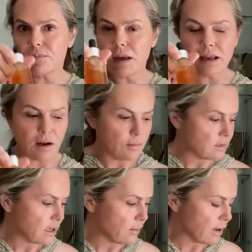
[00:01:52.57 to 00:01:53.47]
makeup
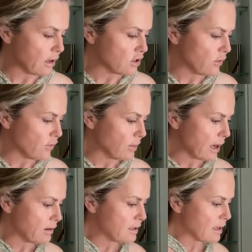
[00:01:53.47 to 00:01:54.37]
tip actually from
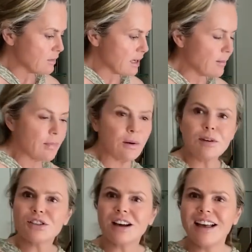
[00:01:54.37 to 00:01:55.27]
Kerry September,
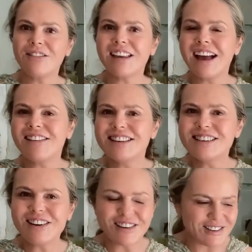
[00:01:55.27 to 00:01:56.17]
which I have carried
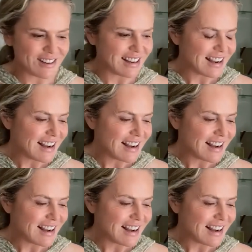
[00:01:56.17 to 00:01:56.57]
on.